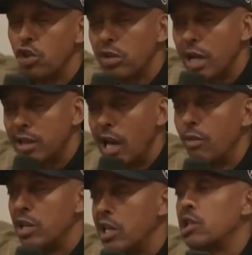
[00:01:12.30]
you trying to say
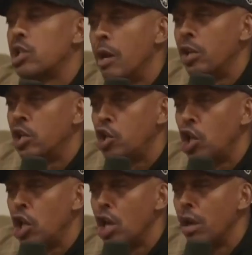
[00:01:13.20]
I'm reading some of this
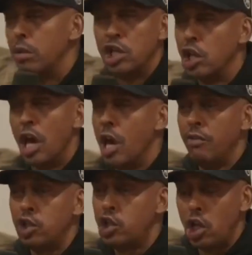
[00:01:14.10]
shit, but then the
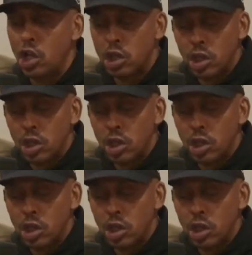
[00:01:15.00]
other no, shit. No, you re,